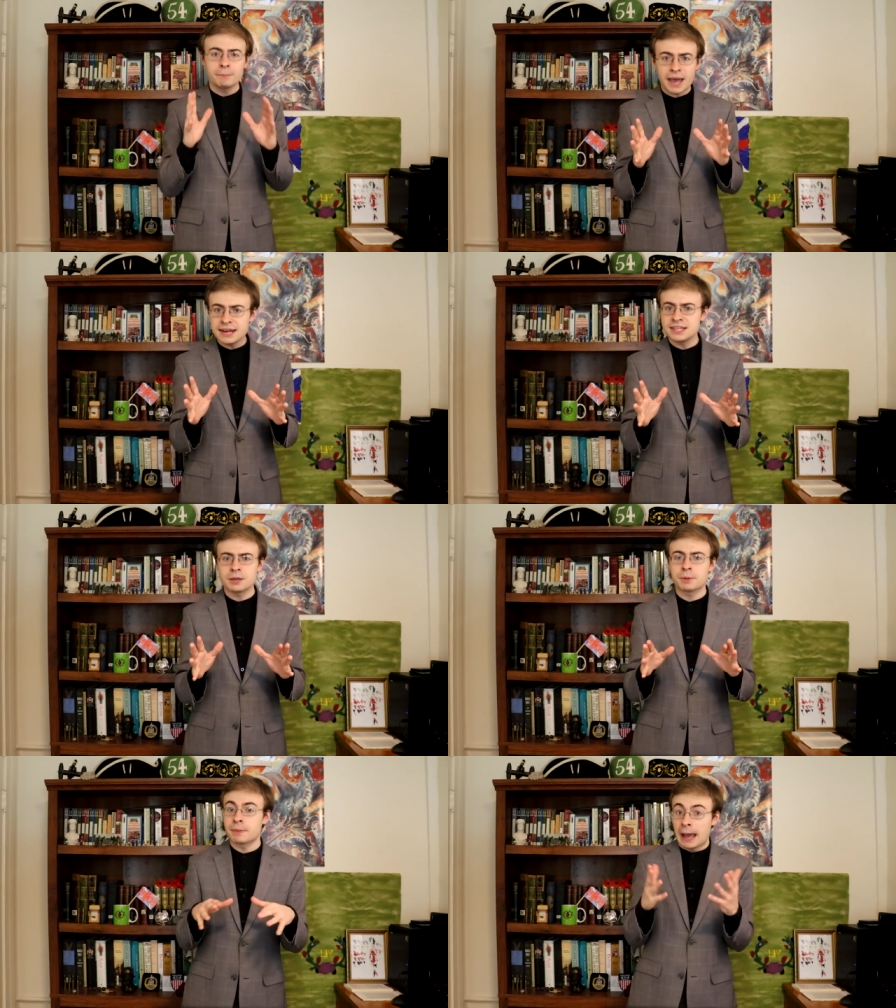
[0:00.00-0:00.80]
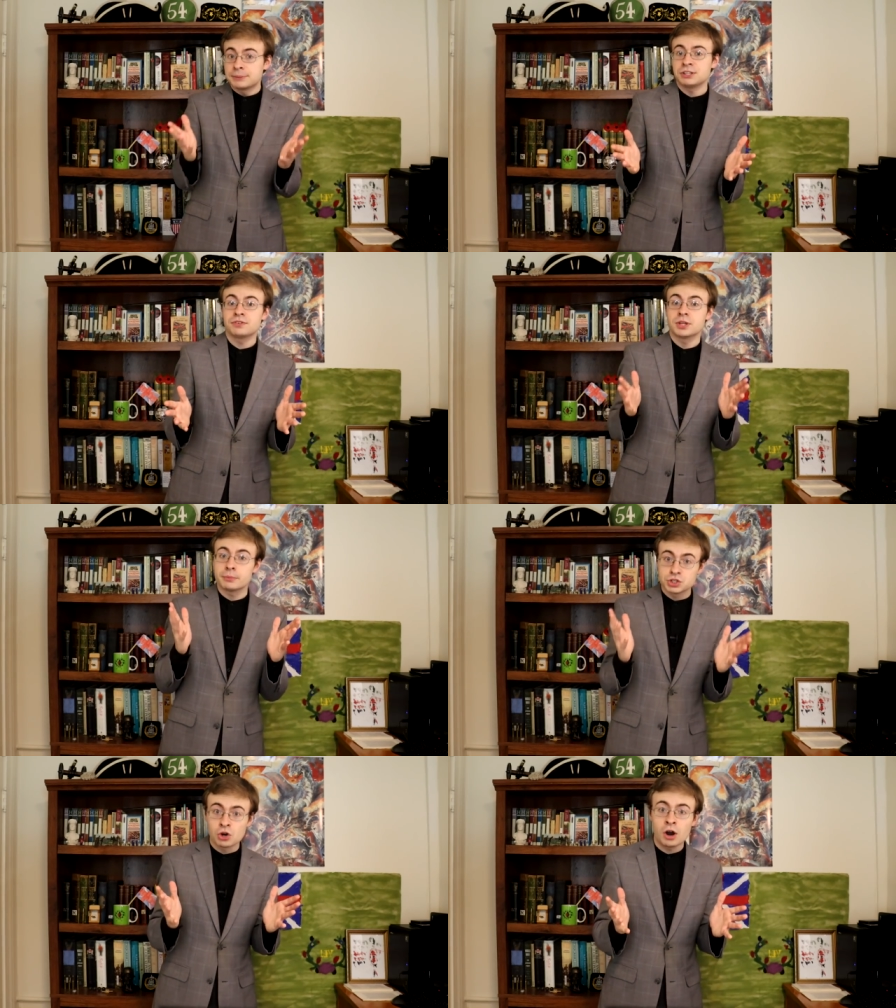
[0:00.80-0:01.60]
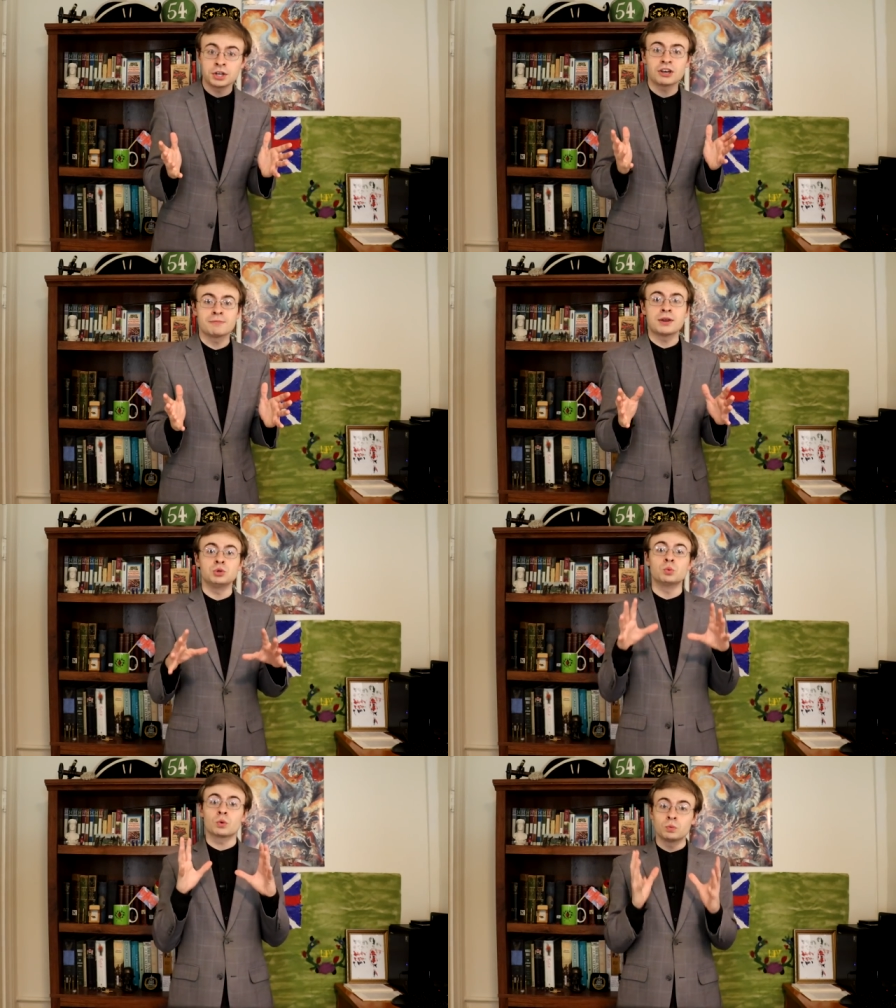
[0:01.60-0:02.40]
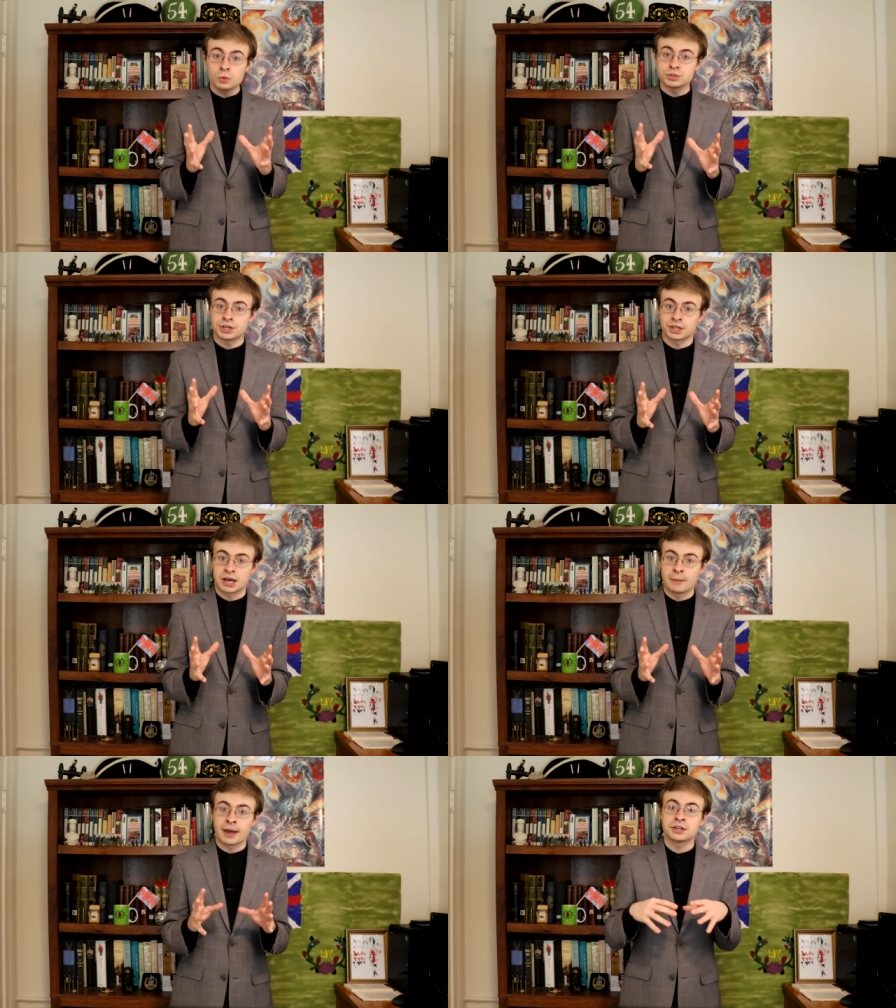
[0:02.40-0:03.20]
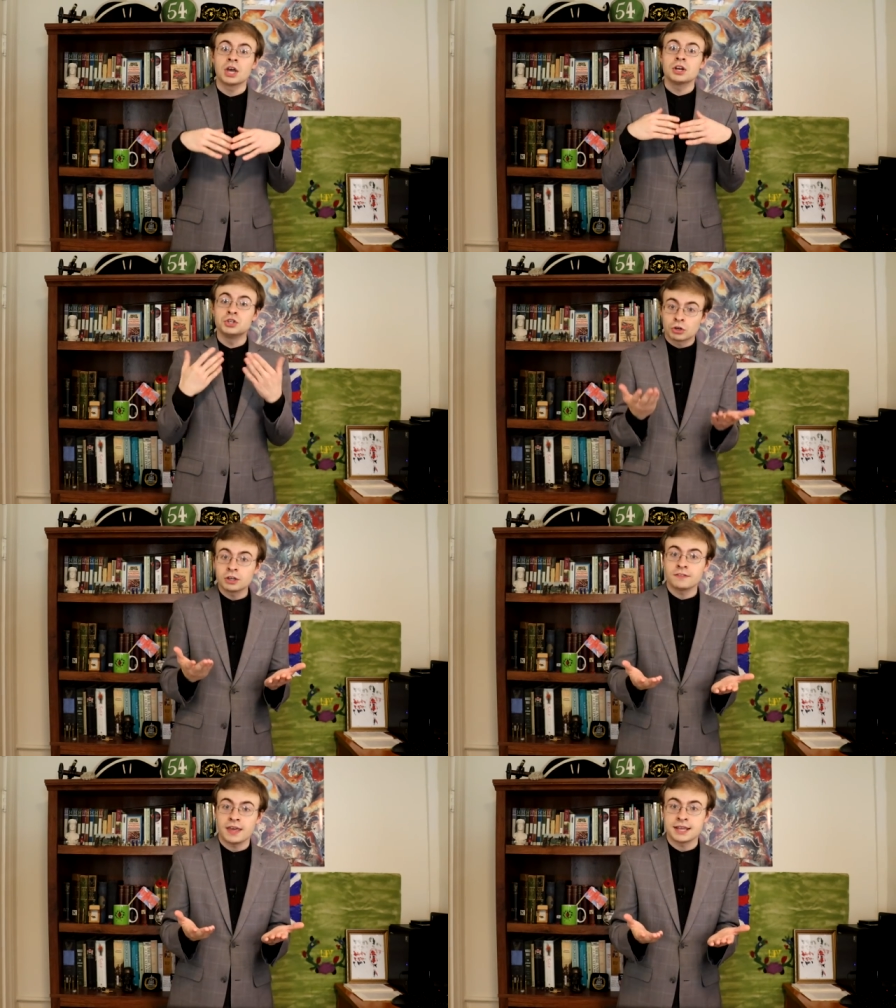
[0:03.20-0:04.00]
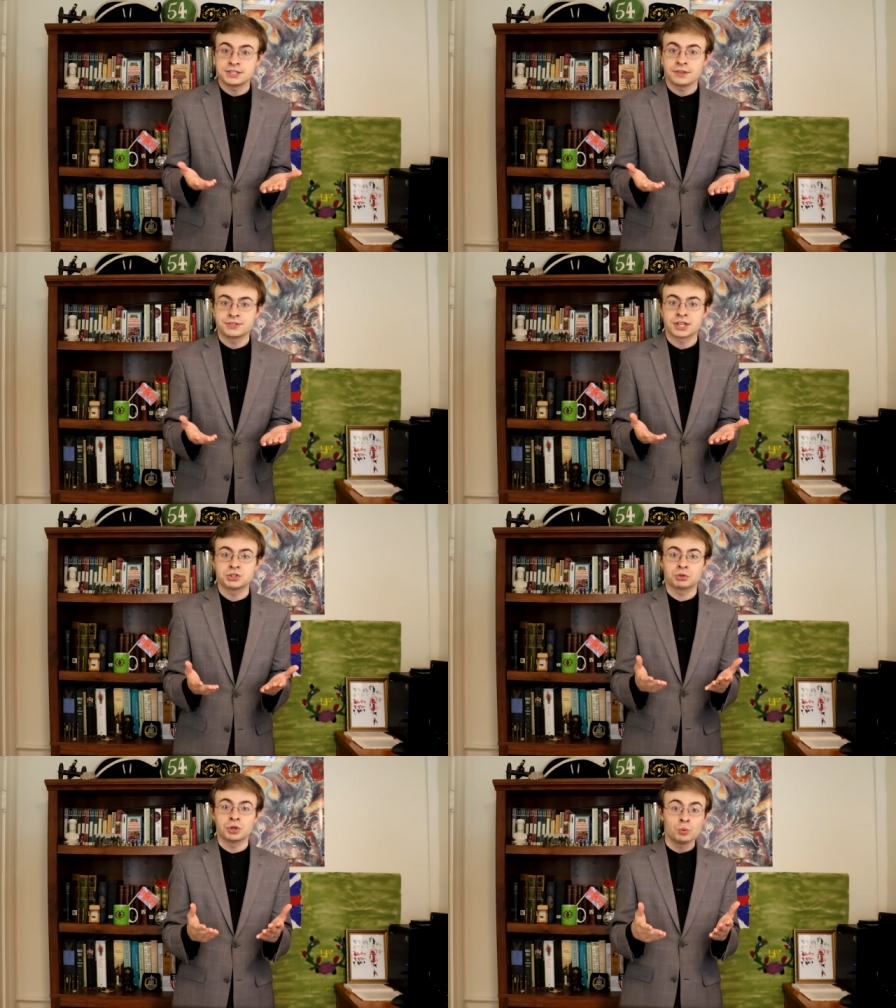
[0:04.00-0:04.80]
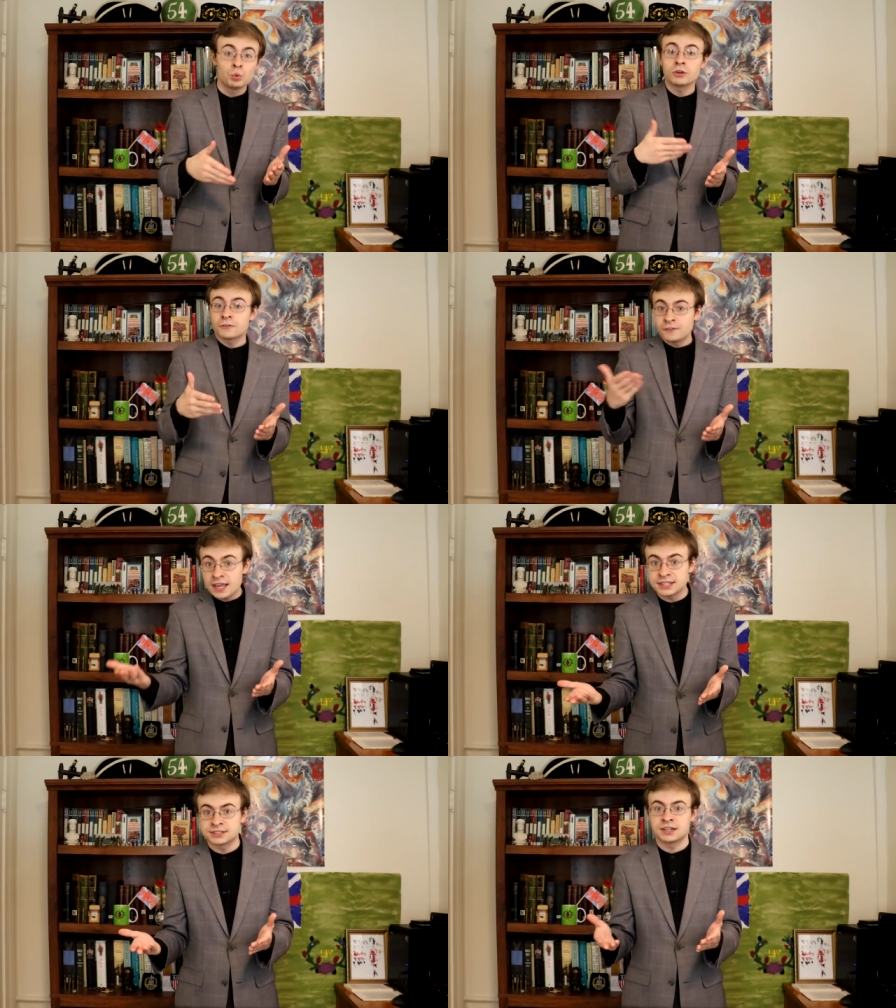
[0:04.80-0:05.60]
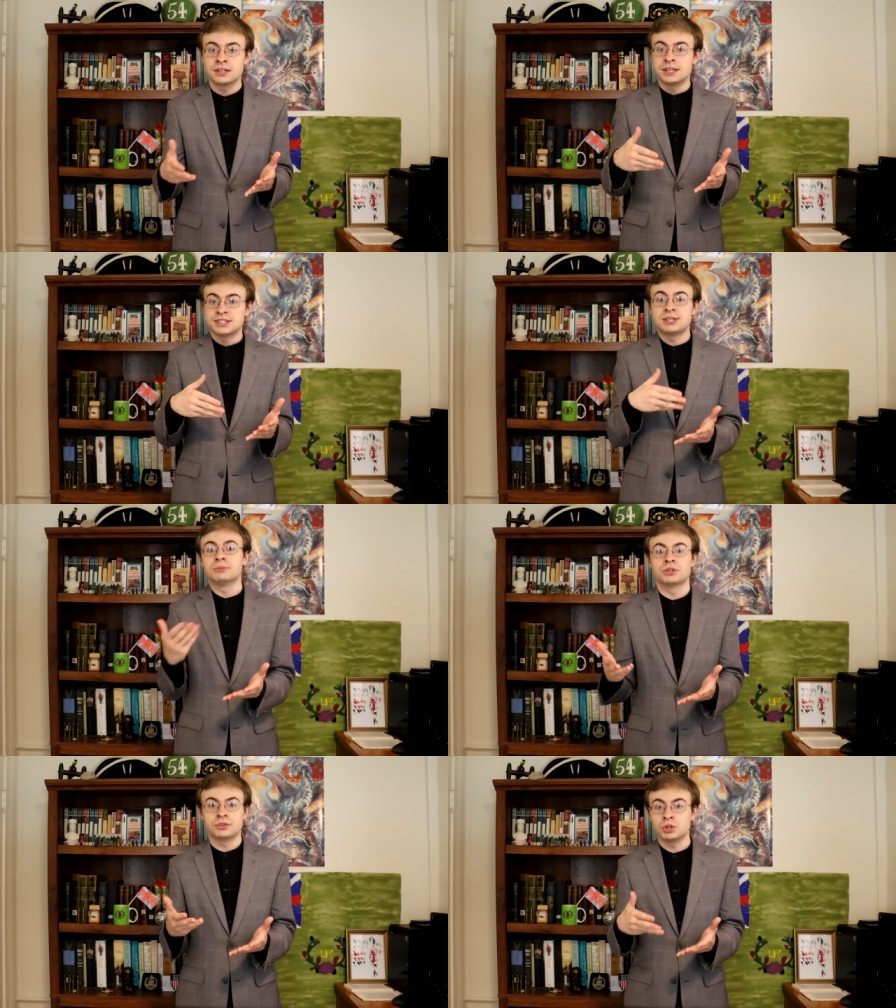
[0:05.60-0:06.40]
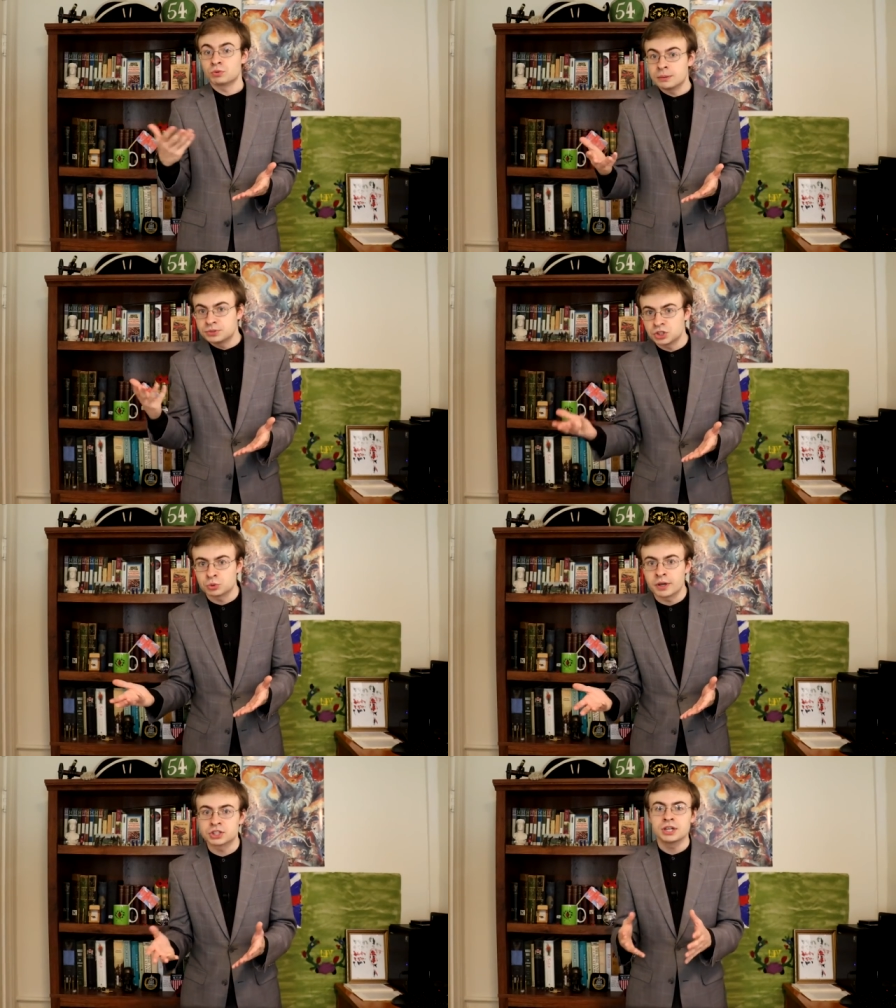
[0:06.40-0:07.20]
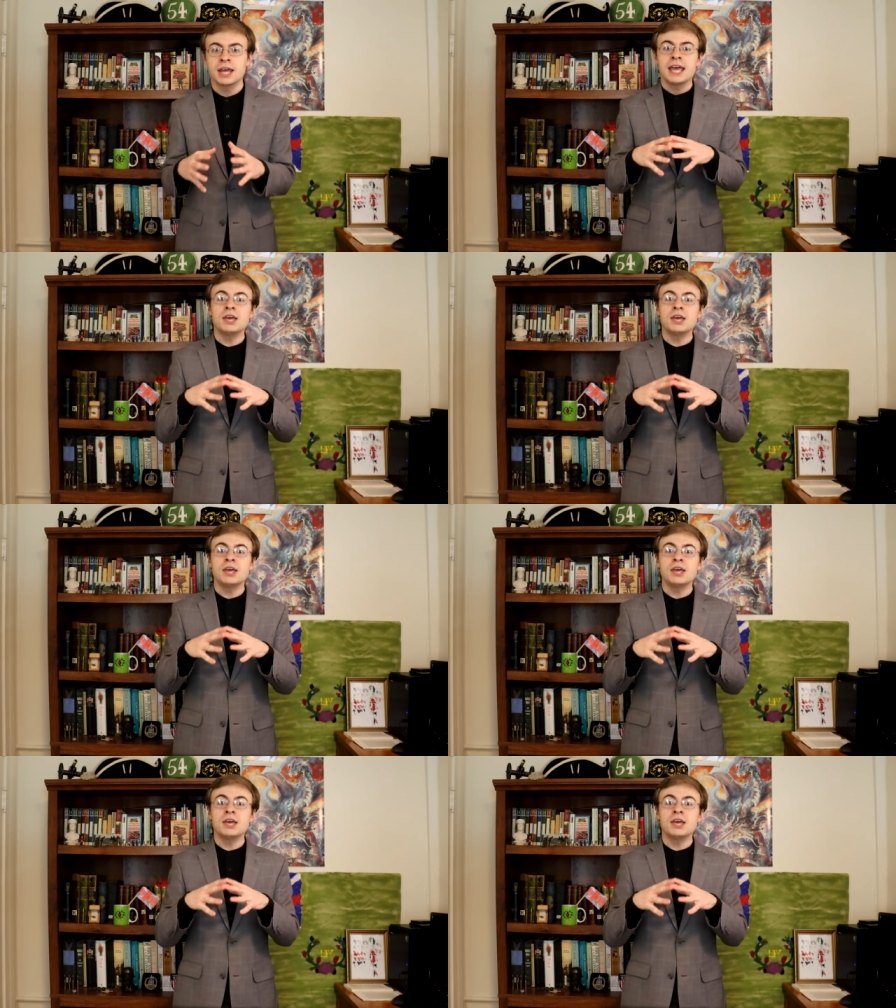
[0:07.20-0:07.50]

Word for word: many, perhaps even the majority of men who were wounded in combat during the 18th century would have faced a similarly grim situation,